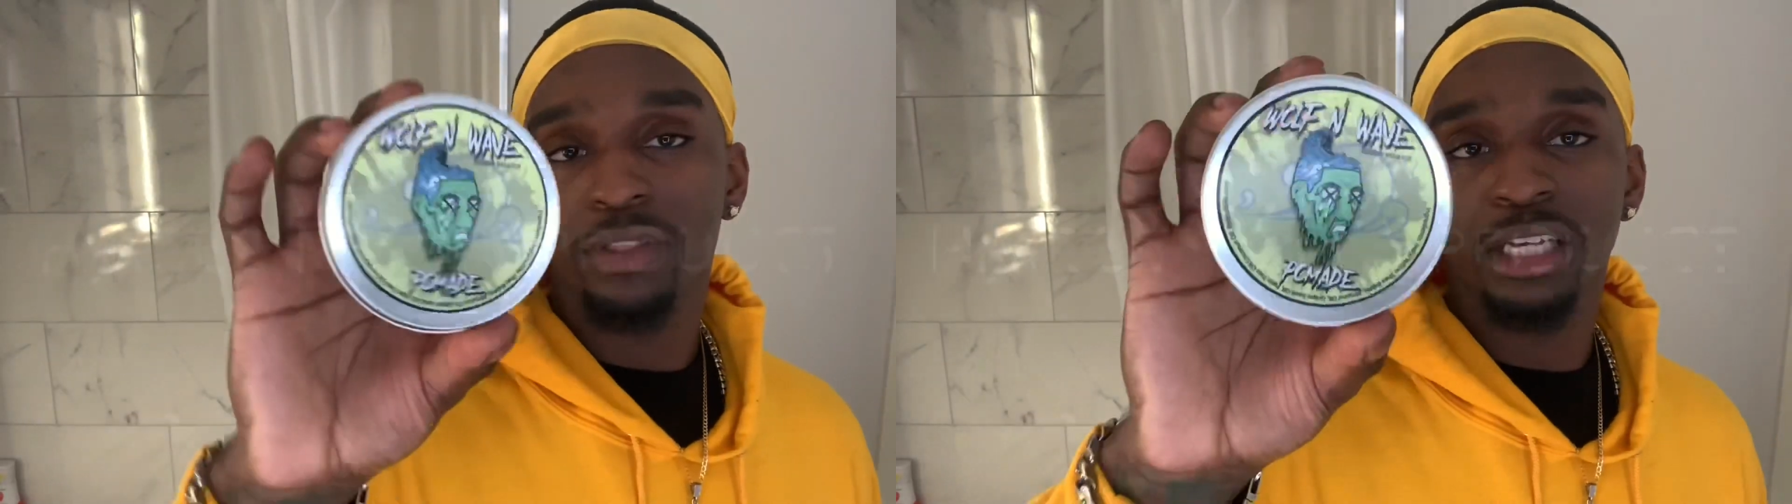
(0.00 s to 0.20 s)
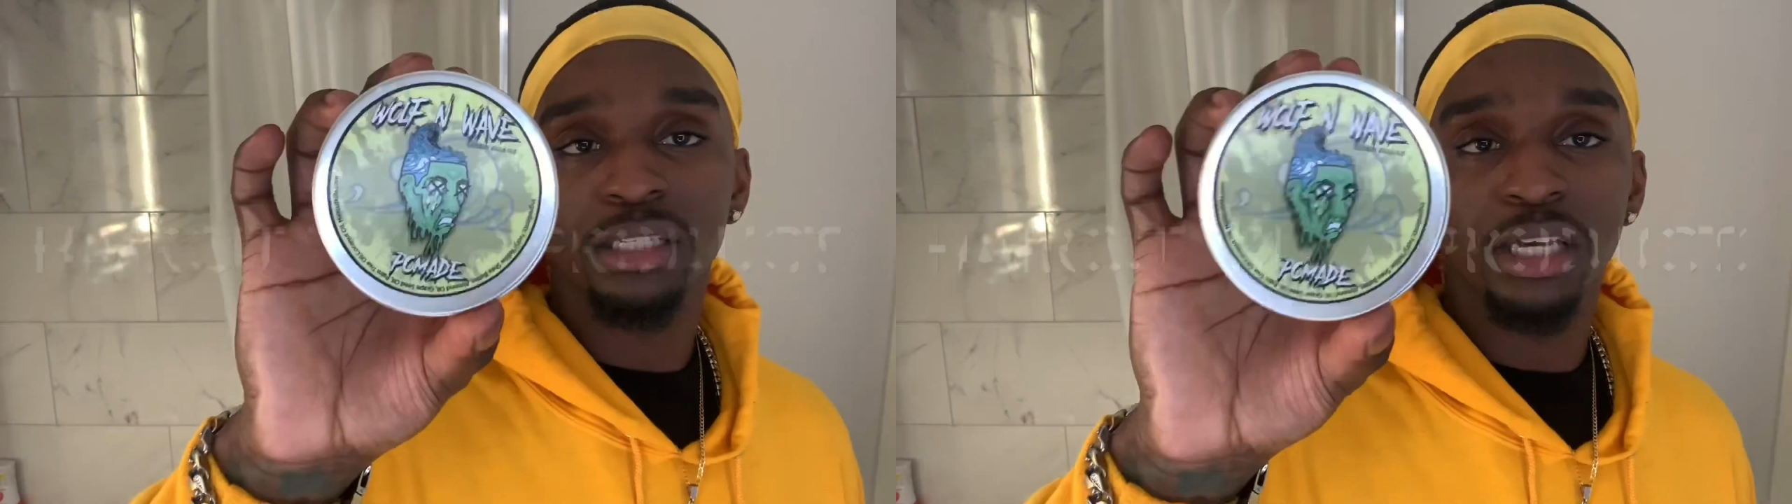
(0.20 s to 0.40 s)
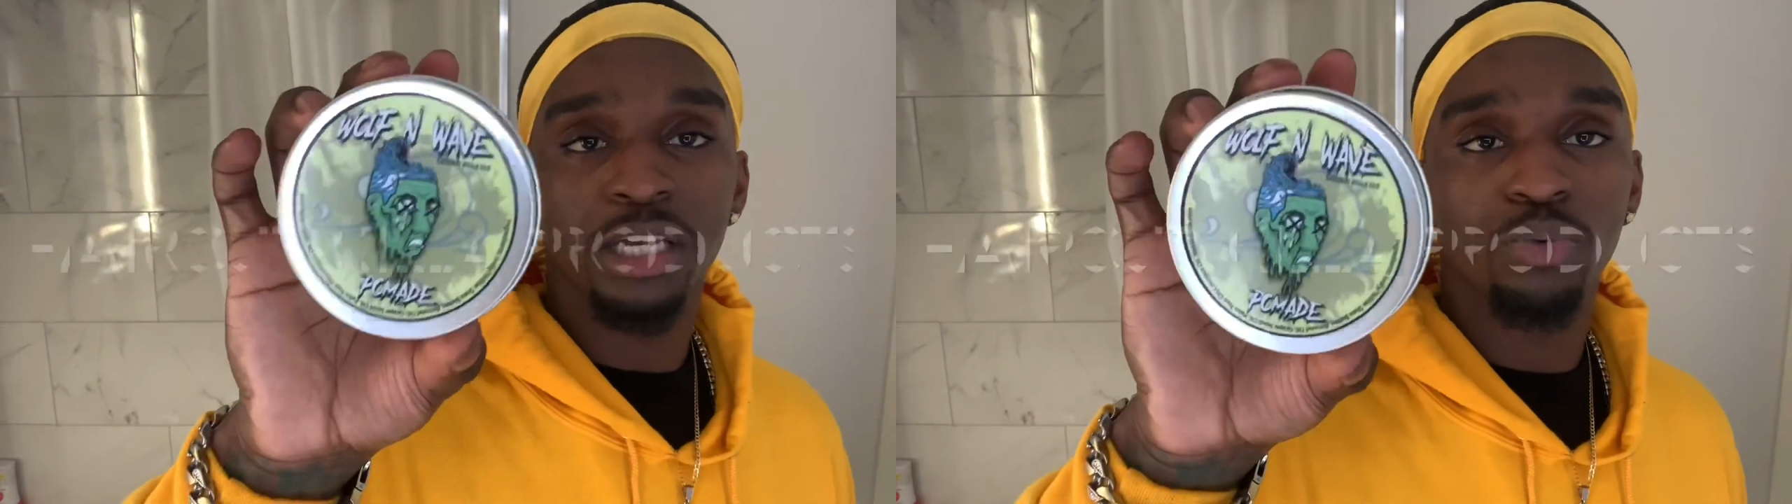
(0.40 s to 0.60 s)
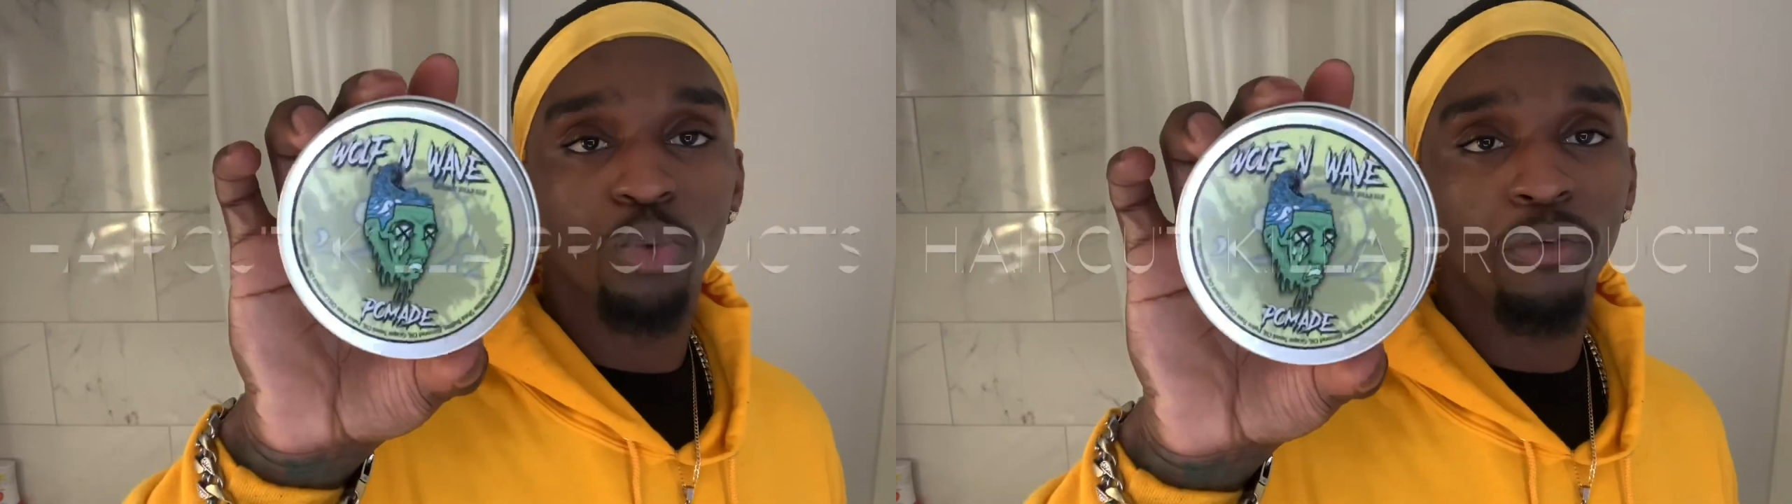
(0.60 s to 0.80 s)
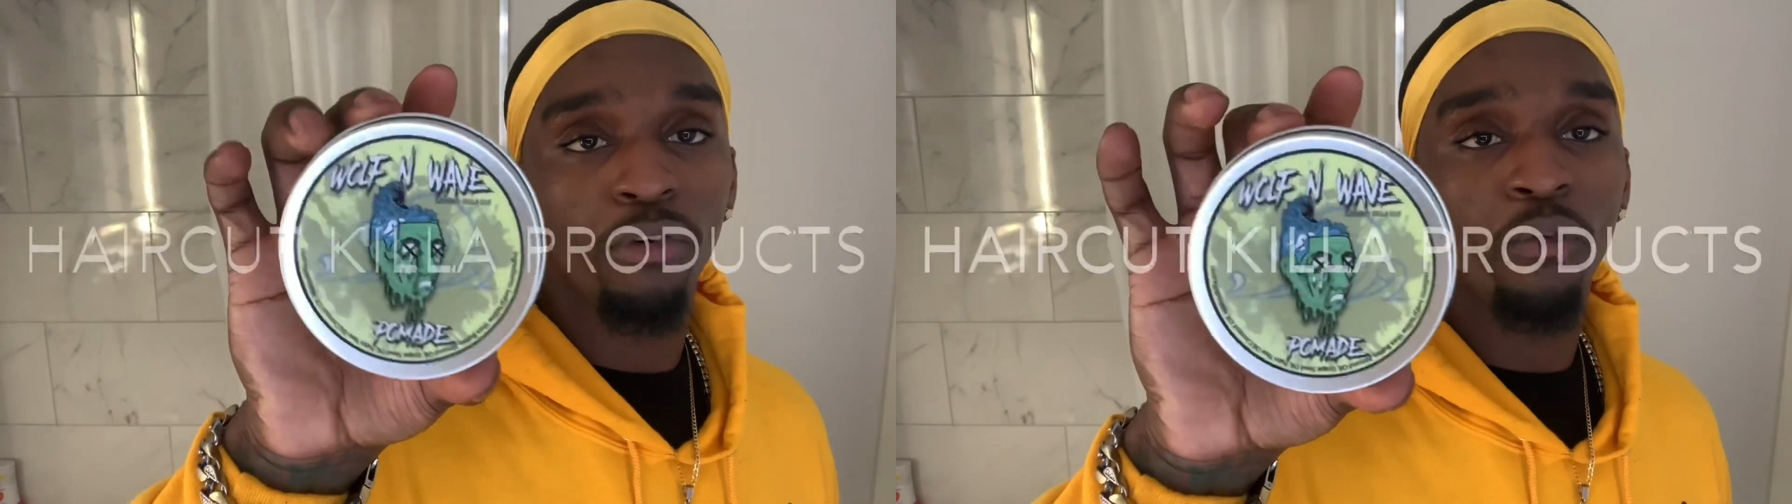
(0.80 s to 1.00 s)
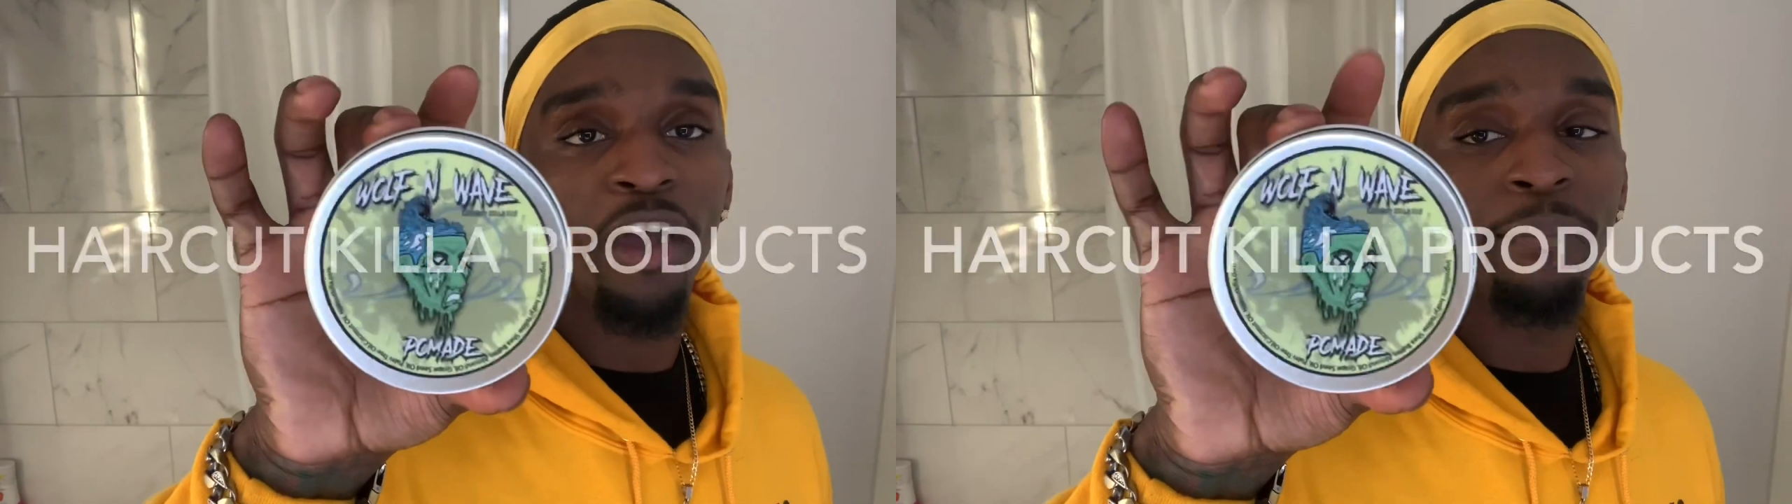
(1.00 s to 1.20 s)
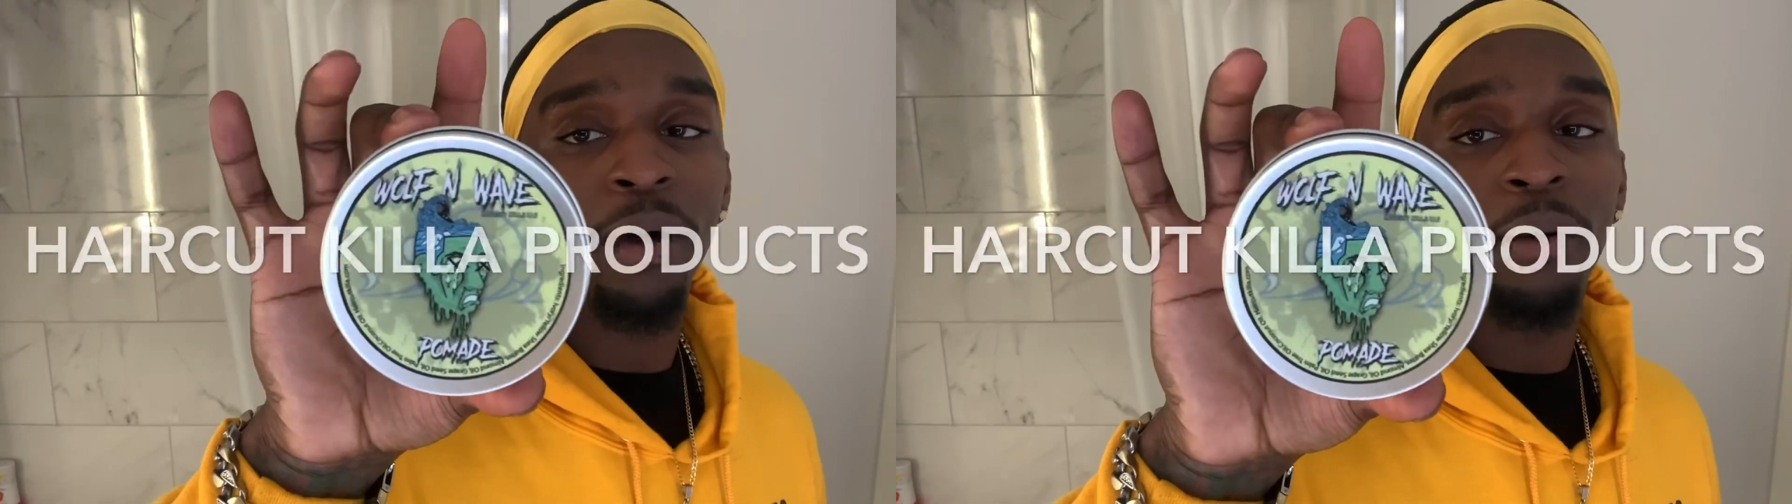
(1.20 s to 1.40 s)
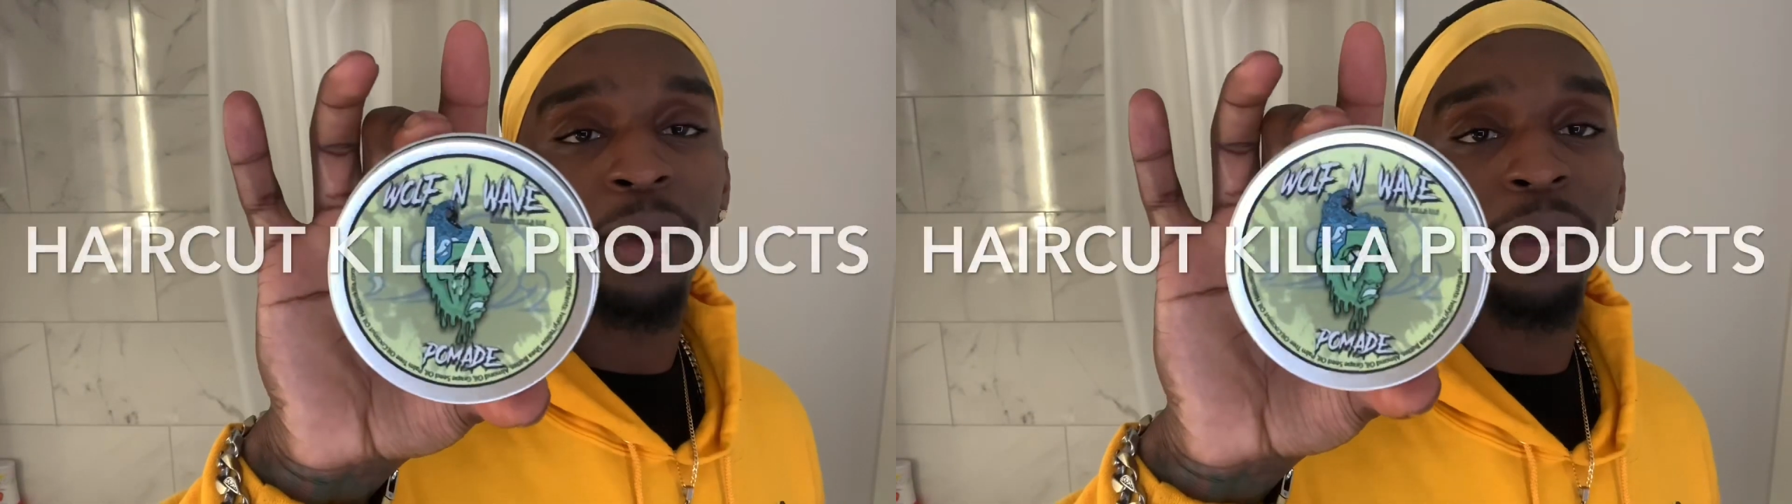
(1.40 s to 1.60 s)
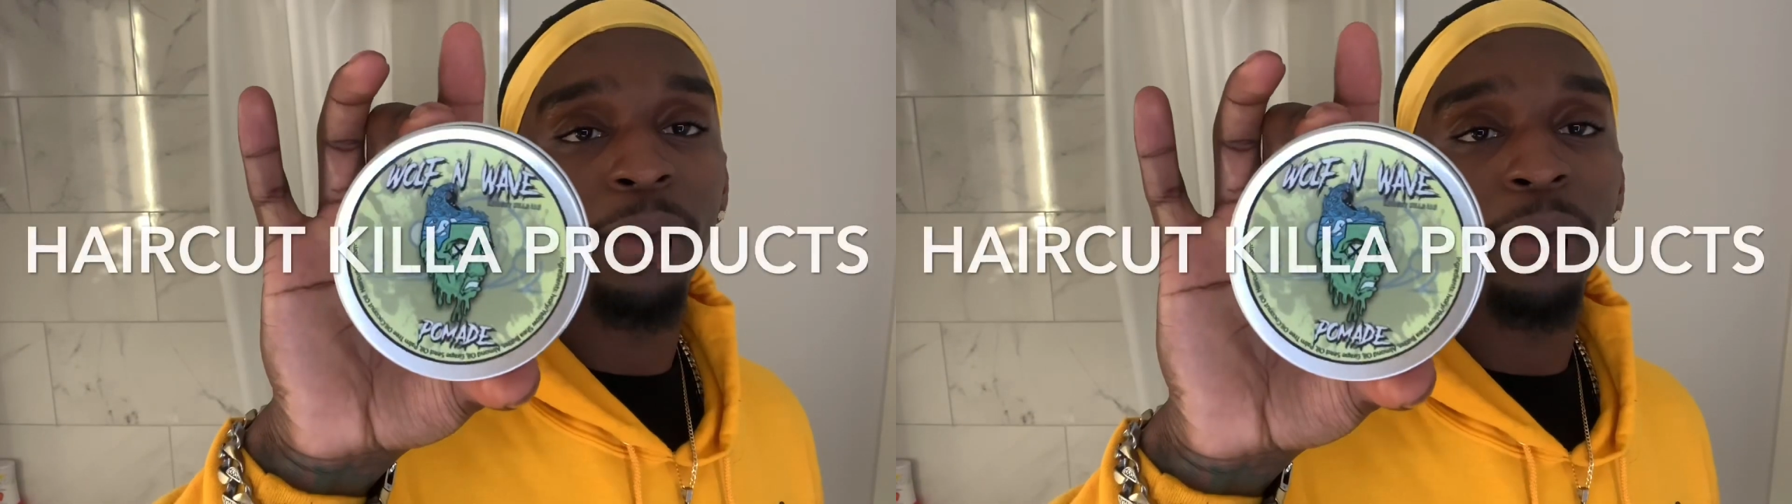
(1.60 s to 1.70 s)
This is woof and wave pomade